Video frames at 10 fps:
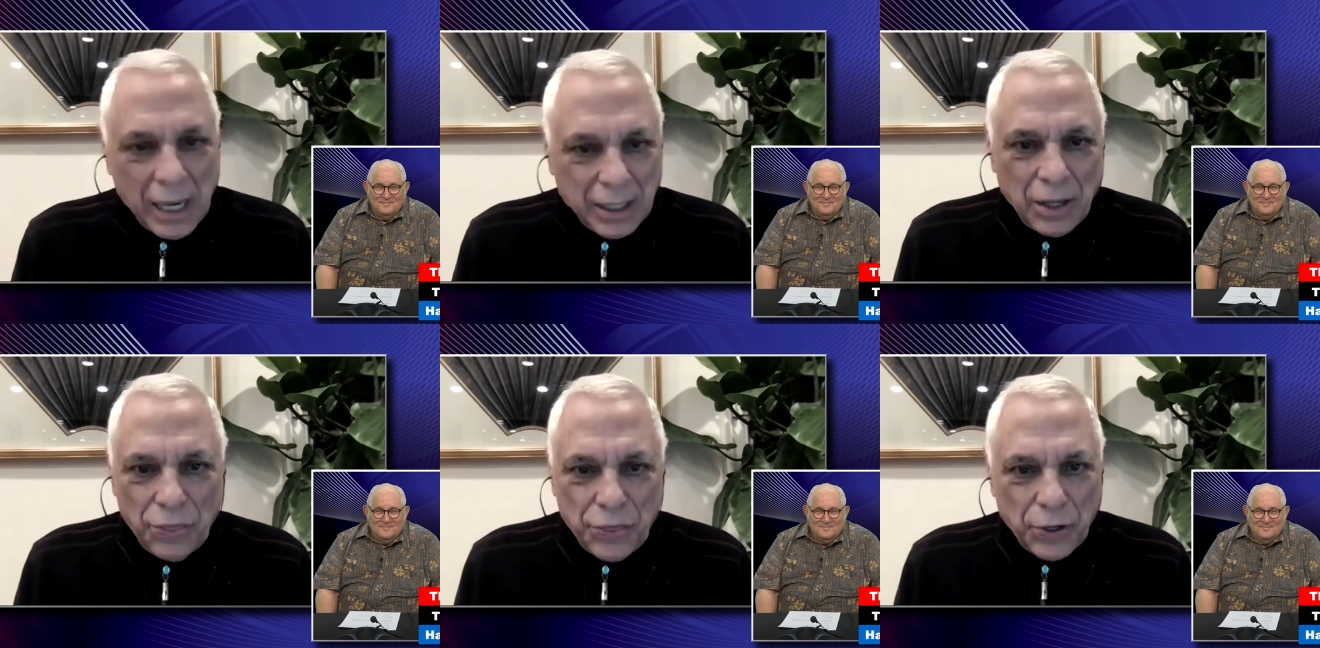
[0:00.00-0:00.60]

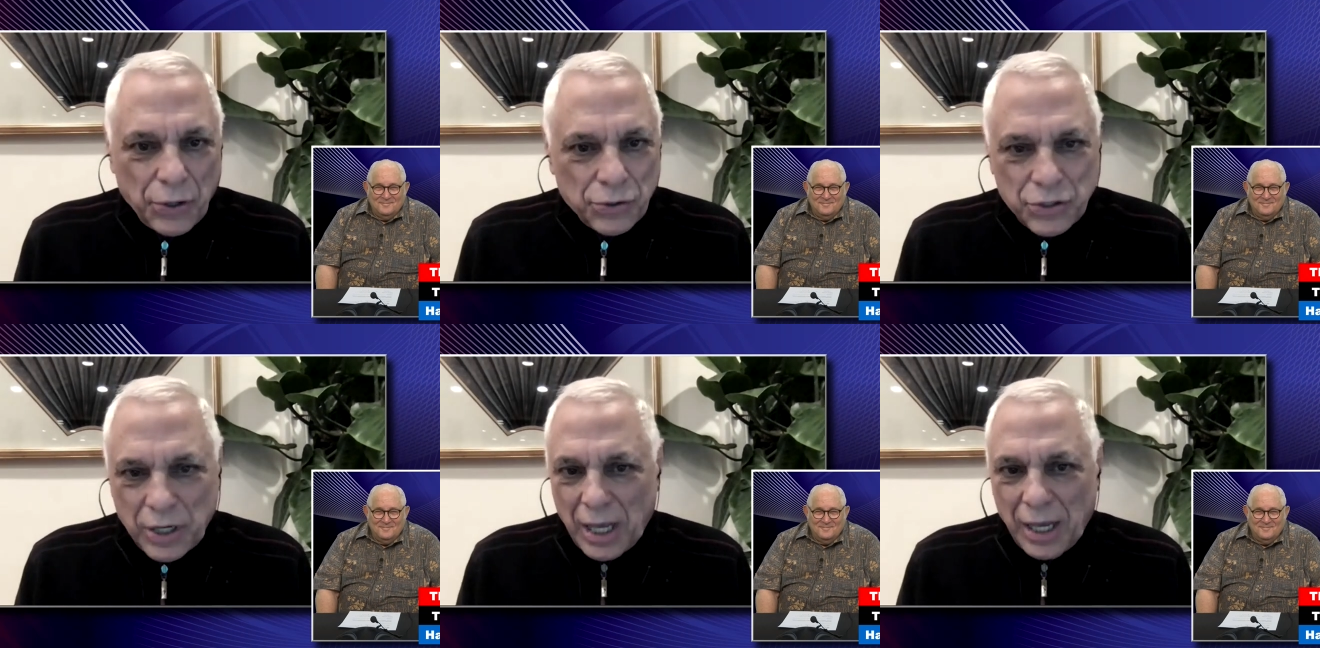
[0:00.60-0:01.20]
Speaker 1: come back on
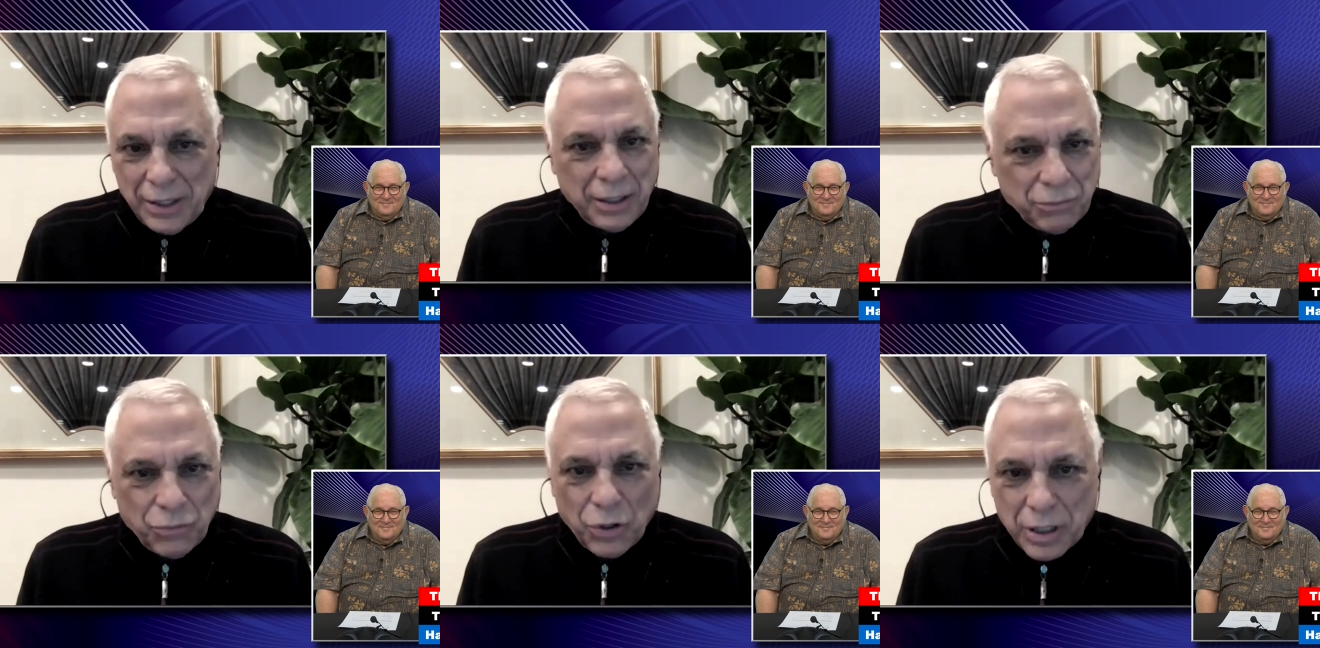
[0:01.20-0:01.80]

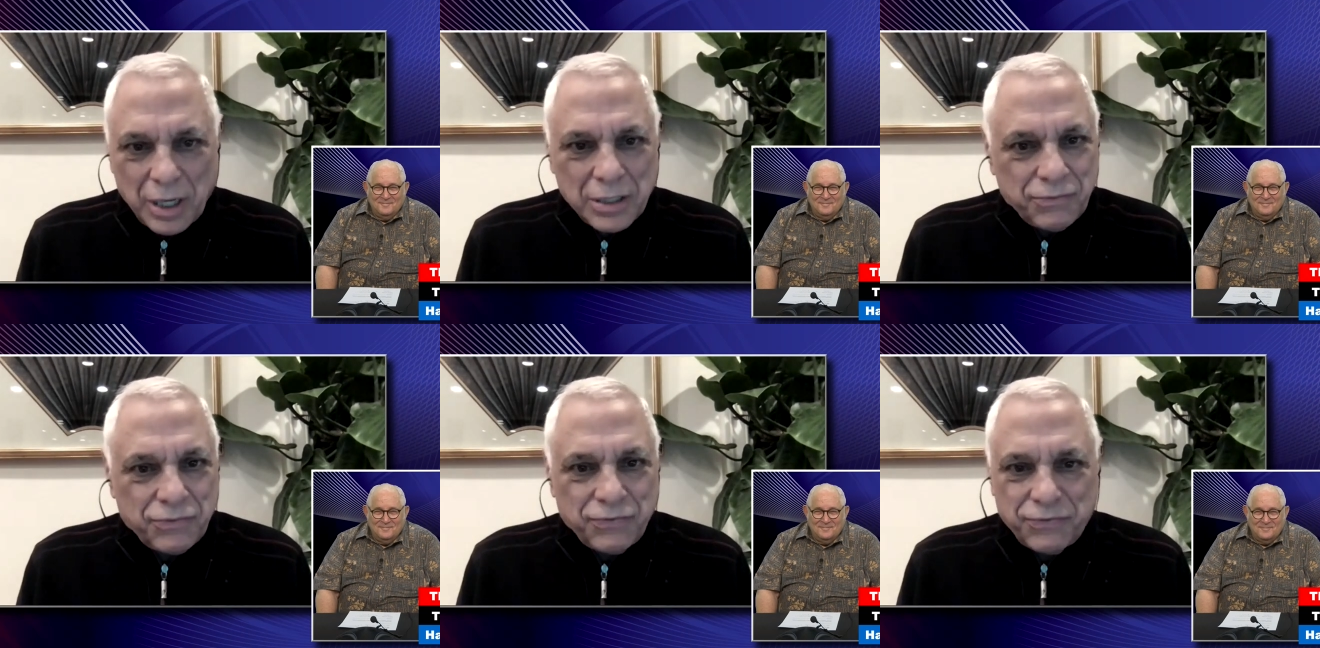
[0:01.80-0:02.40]
Thursday and then
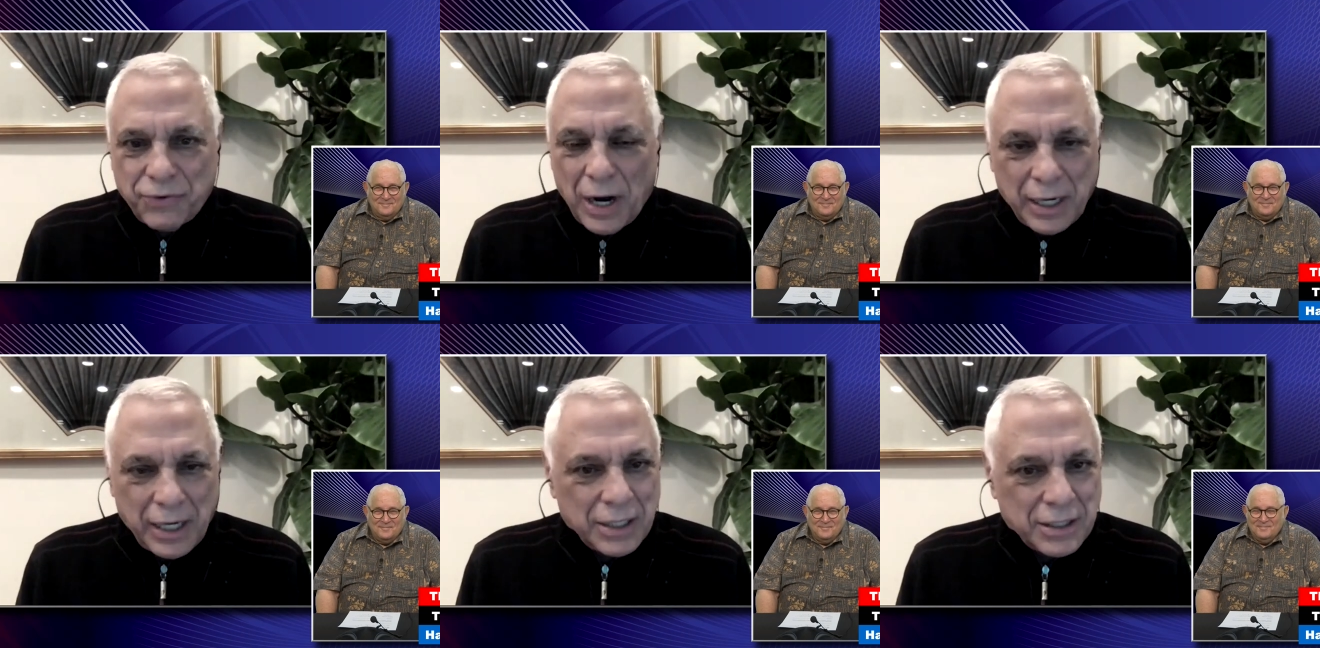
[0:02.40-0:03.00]
work on
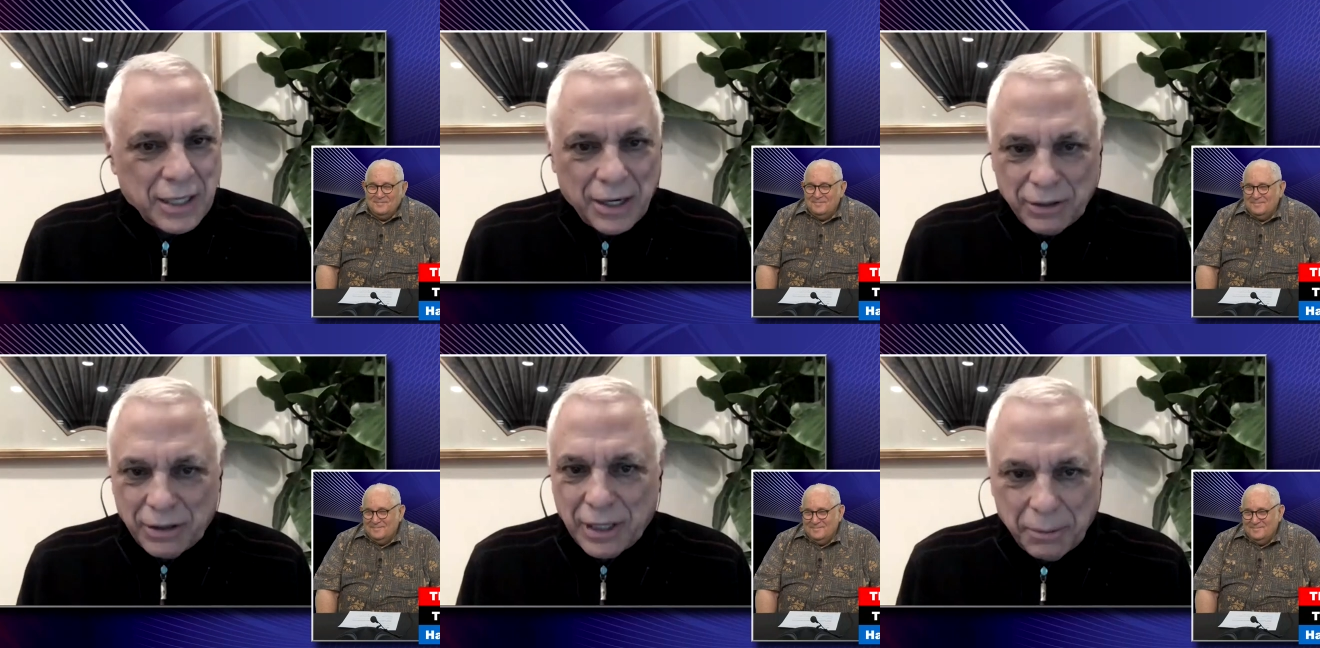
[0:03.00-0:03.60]
Friday
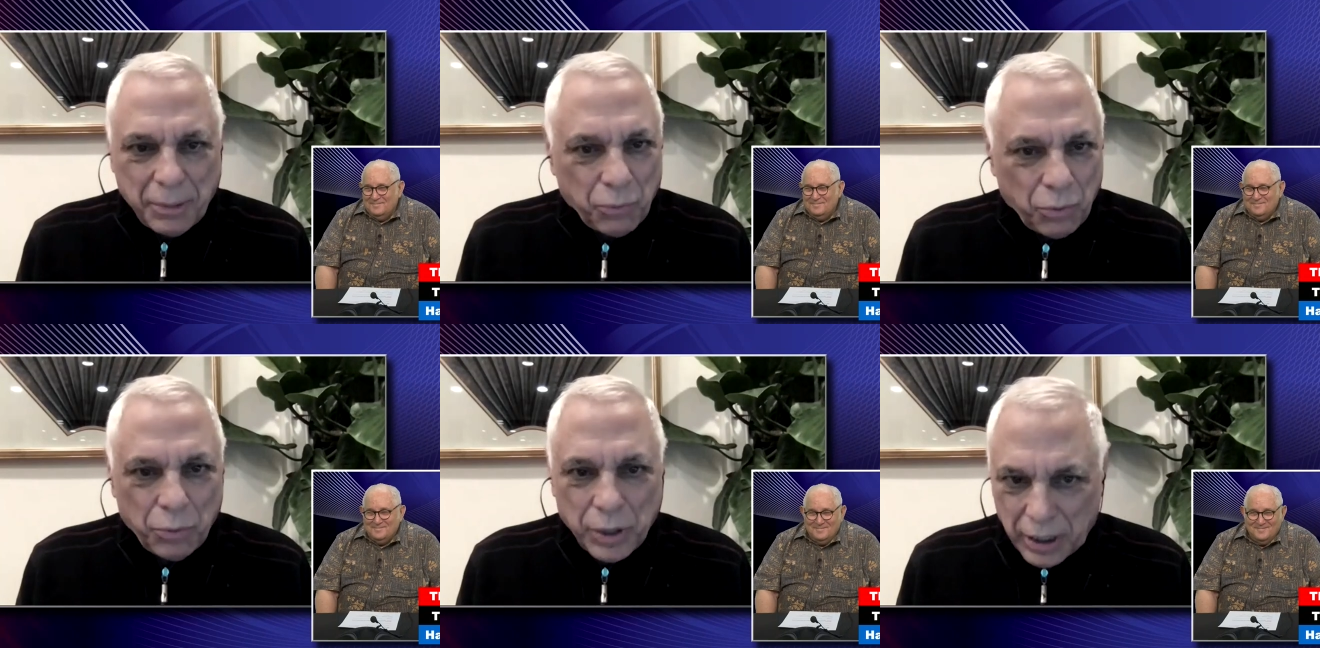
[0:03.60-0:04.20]
and Saturday,
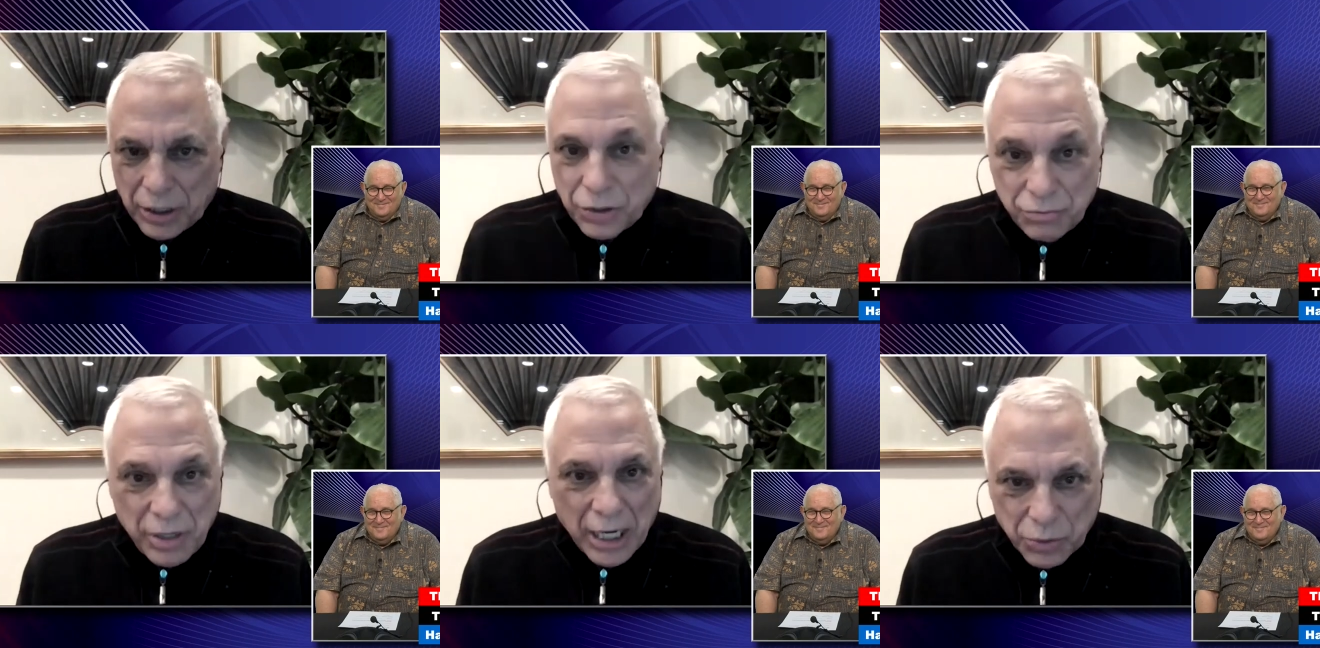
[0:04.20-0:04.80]
think about, well, what
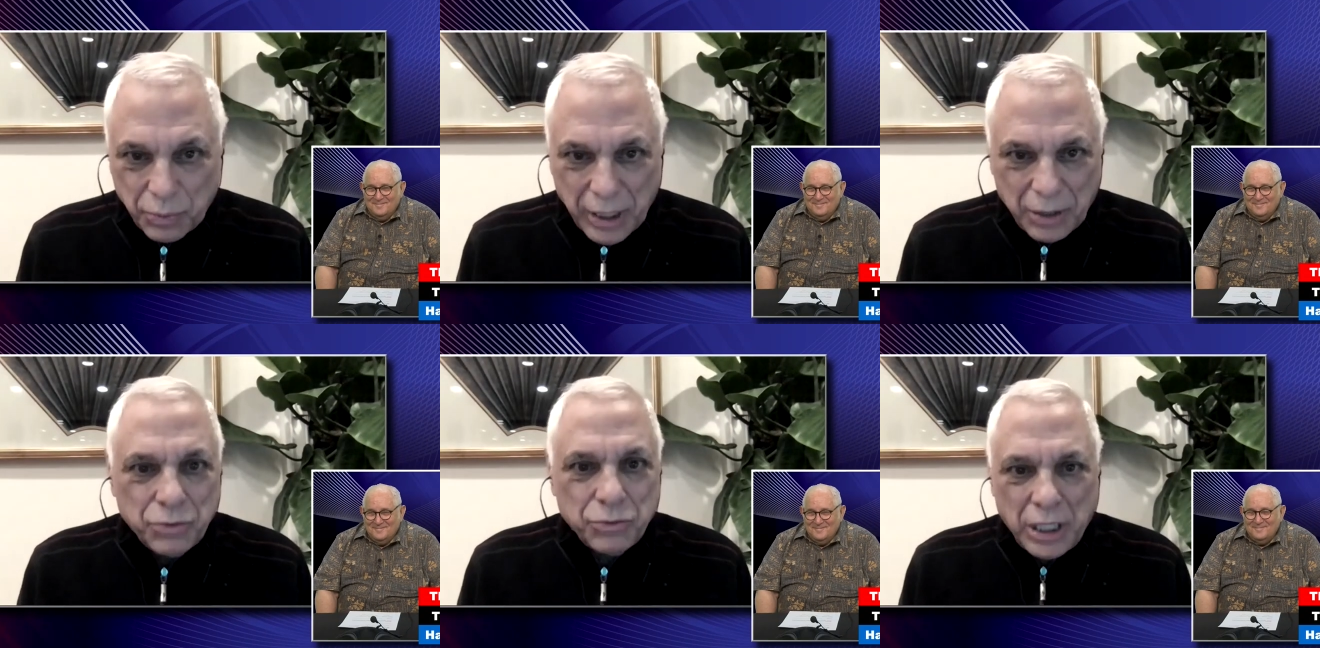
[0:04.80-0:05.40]
are they going to do
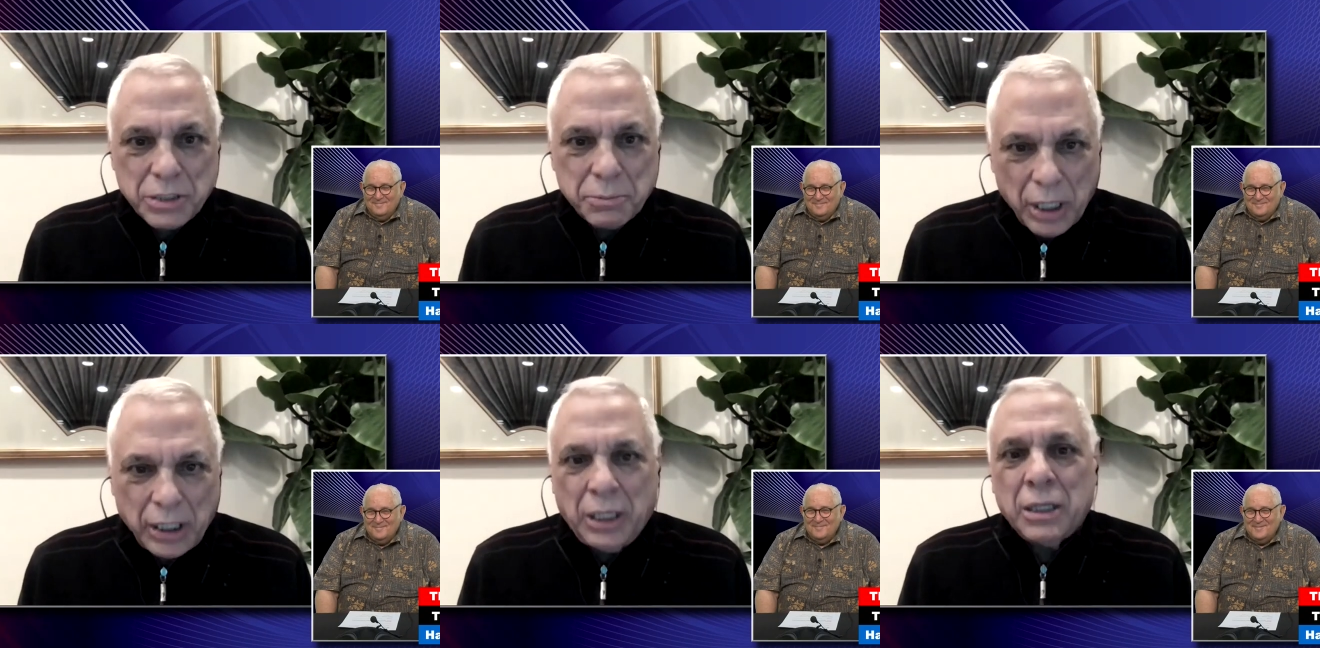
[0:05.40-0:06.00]
next week? Who
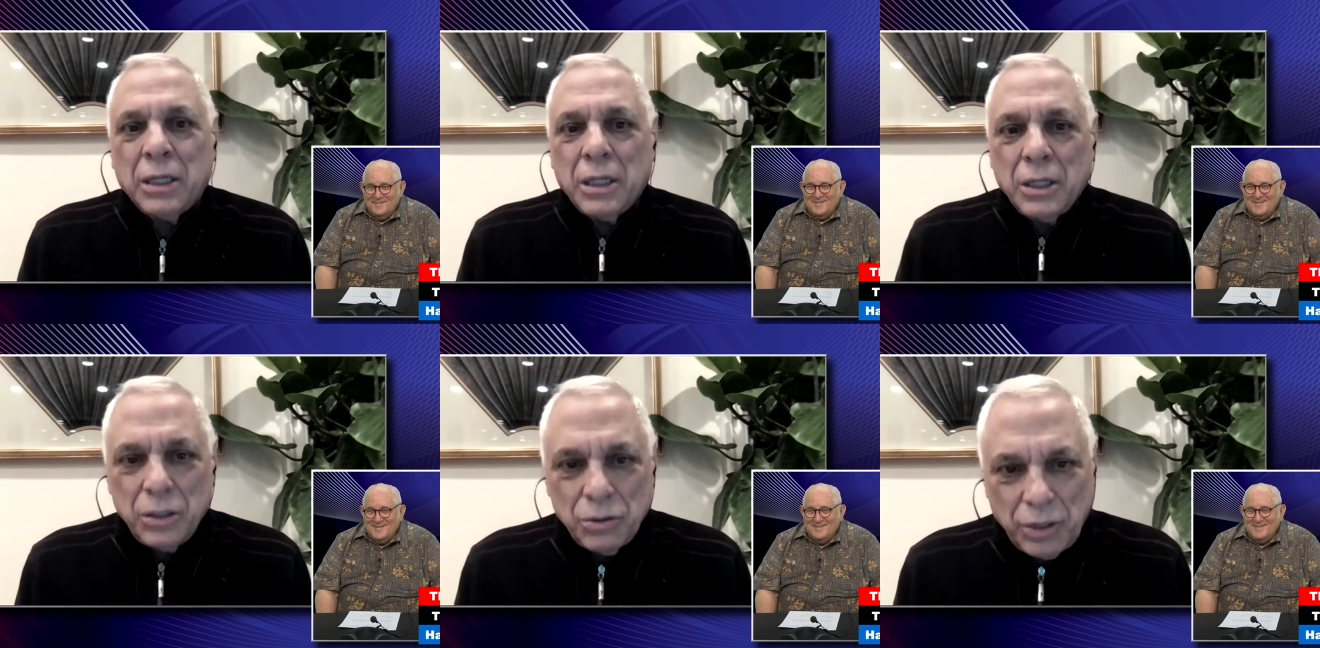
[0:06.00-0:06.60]
needs
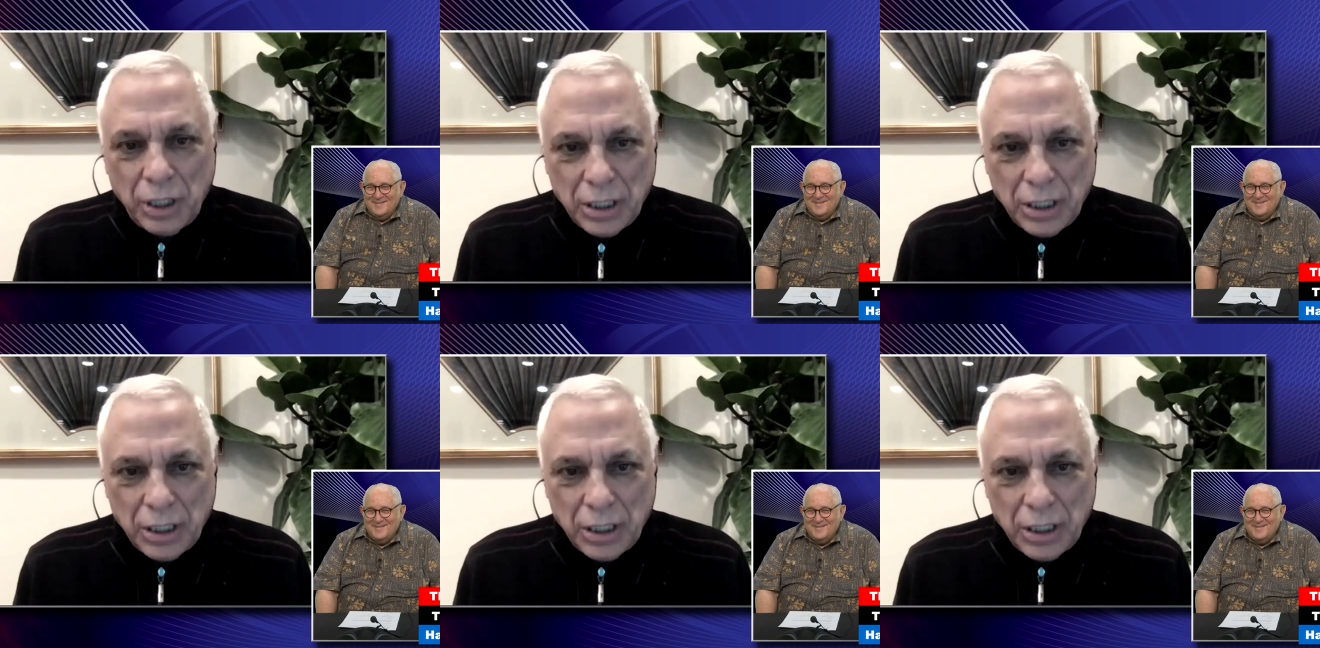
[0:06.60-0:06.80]
money?